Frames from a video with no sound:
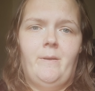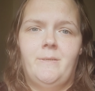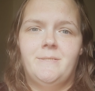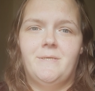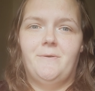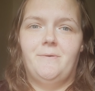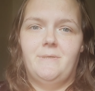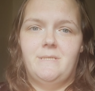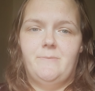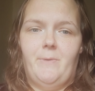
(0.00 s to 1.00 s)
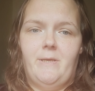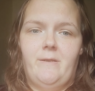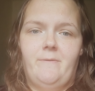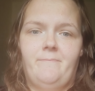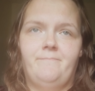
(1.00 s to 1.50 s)
So it's
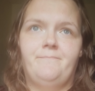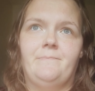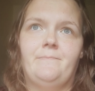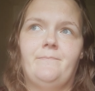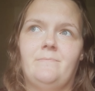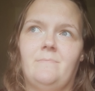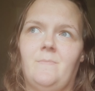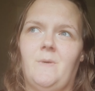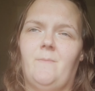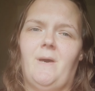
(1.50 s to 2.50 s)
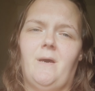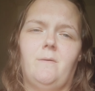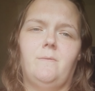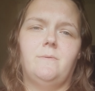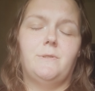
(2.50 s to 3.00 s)
been
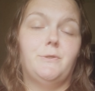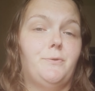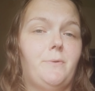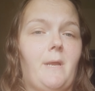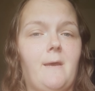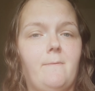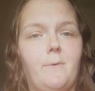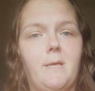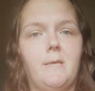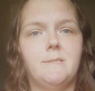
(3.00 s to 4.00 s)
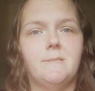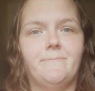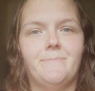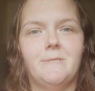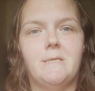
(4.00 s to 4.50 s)
about 2.5 weeks
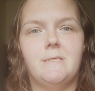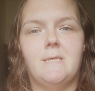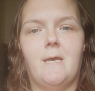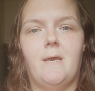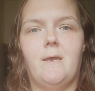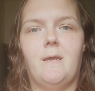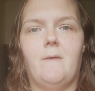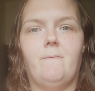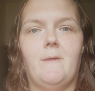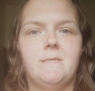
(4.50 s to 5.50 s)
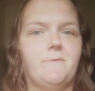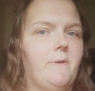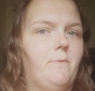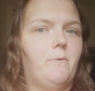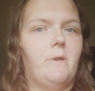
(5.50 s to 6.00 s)
since I have last
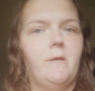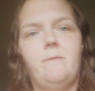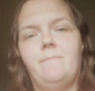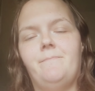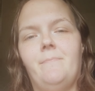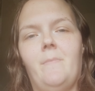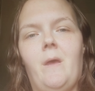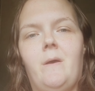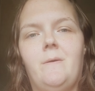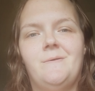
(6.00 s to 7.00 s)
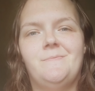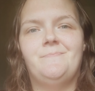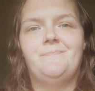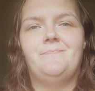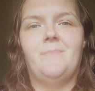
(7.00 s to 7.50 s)
recorded.
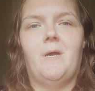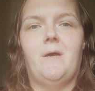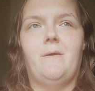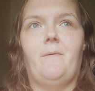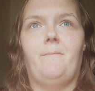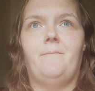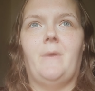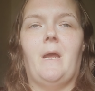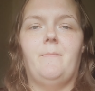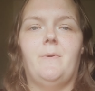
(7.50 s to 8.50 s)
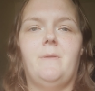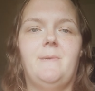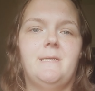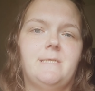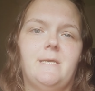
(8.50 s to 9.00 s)
Got pretty
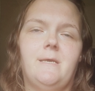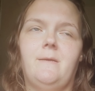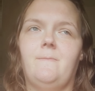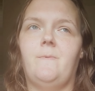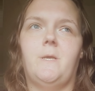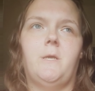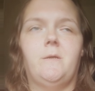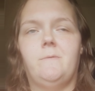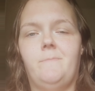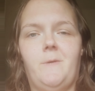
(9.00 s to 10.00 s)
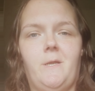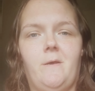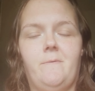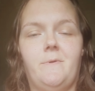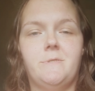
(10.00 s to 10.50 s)
busy and figured,
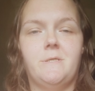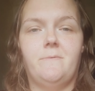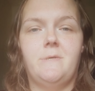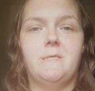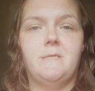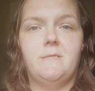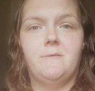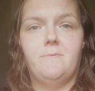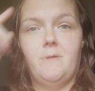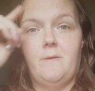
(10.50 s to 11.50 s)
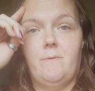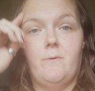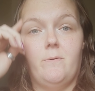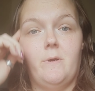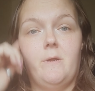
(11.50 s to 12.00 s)
there's no reason to really
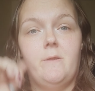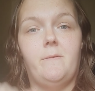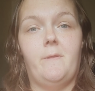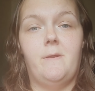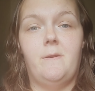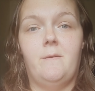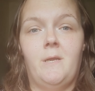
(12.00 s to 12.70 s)
record other than